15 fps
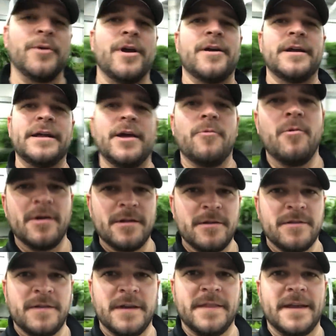We are gonna get one other
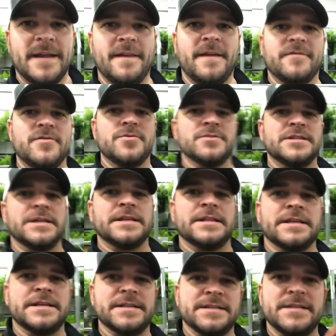thing that I love using in
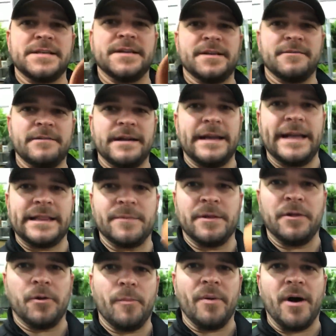these. I'm gonna get them a
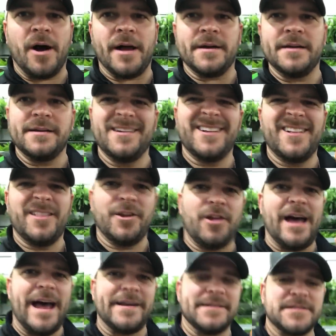little pot, a little
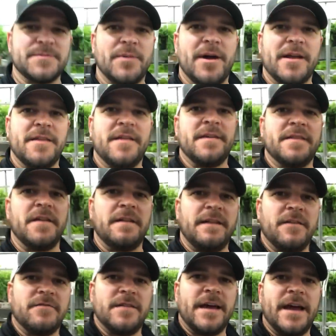hiding spot. I think they'll
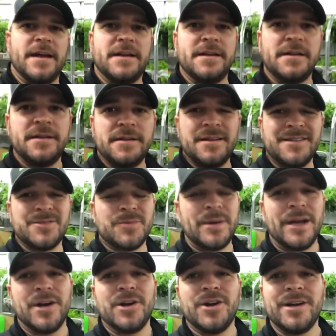love that.
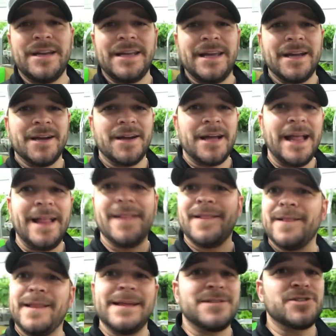We are good here.
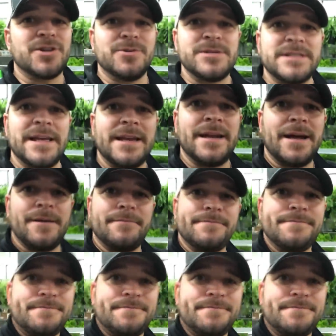Let's go set it up.